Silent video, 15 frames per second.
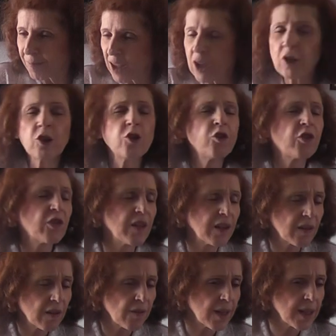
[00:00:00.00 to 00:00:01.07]
the
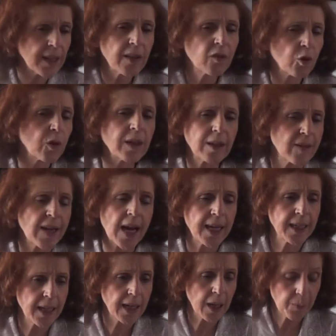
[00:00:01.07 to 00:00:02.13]
looseness of it. He's going to
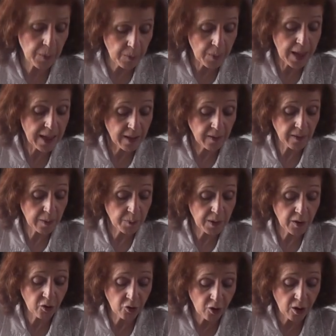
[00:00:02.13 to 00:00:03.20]
tighten it up and make it
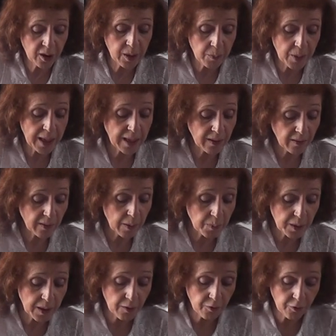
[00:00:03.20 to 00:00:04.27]
something strong and make it
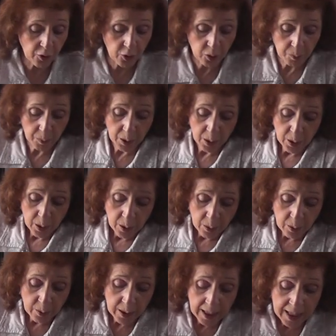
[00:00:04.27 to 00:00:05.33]
something firm.
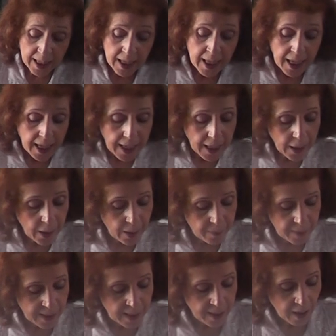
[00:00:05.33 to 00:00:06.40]
Okay?
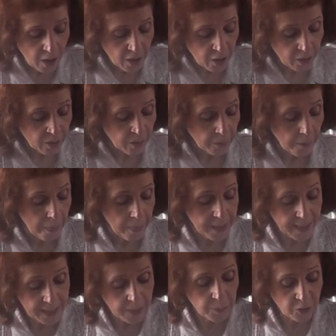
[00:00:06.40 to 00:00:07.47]
Um, in our
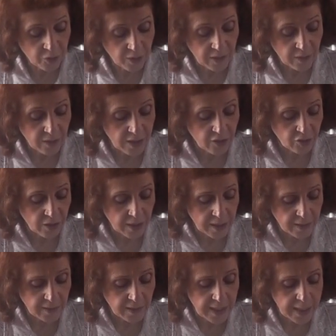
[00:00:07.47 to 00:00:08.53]
Hebrew translation,
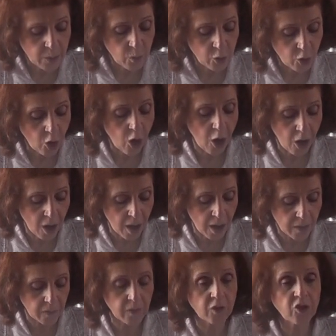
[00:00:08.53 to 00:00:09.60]
it's He will
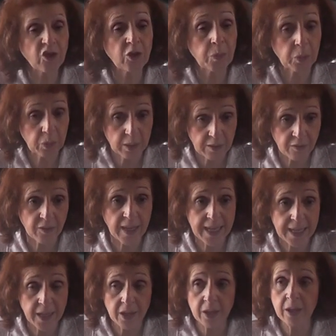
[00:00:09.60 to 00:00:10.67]
cause to
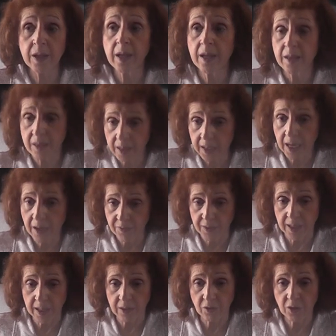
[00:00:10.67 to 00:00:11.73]
prevail the
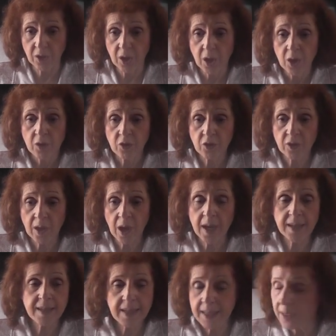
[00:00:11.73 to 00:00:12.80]
covenant. So the
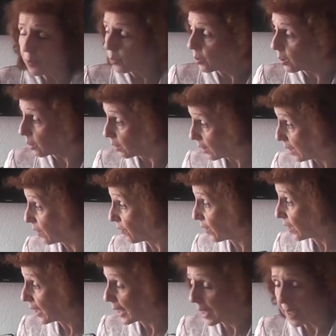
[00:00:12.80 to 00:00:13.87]
idea that we're
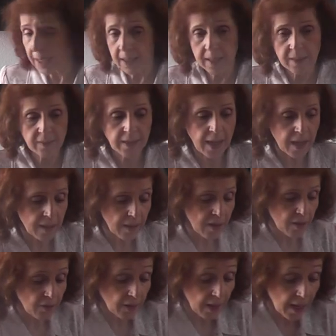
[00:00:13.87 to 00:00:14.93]
given, again, is that
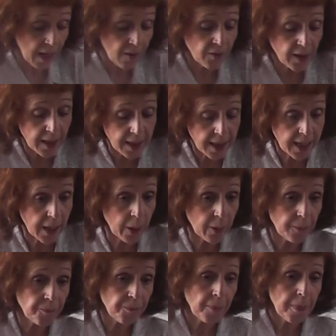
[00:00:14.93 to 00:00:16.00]
there's a covenant there